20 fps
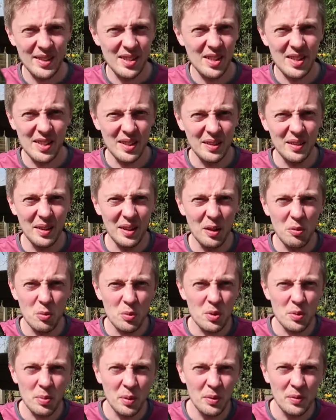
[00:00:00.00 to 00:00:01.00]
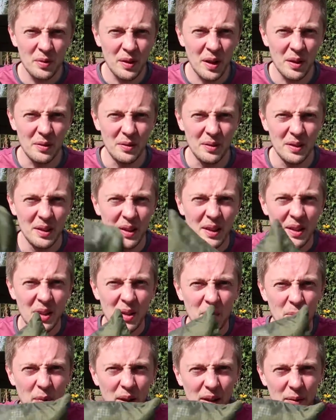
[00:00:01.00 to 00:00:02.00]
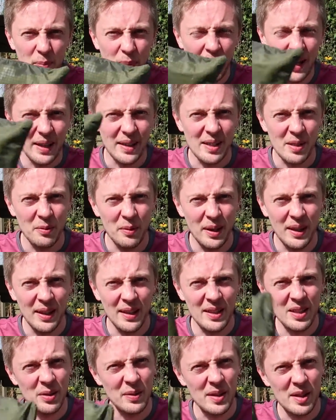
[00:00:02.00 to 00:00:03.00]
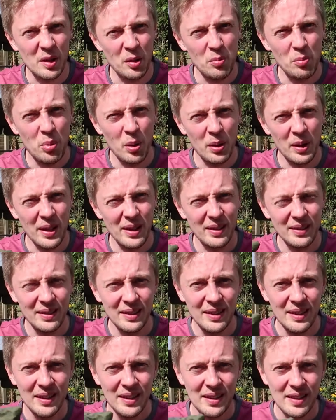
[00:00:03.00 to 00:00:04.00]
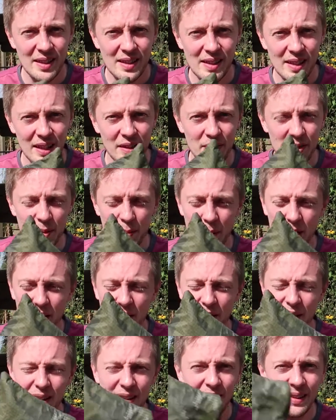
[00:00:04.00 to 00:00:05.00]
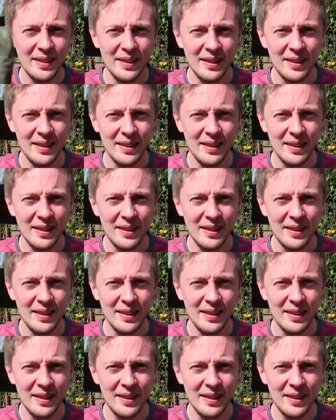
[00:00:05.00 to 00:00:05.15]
just a waterproof coat, but it packs away into its own pocket to save space.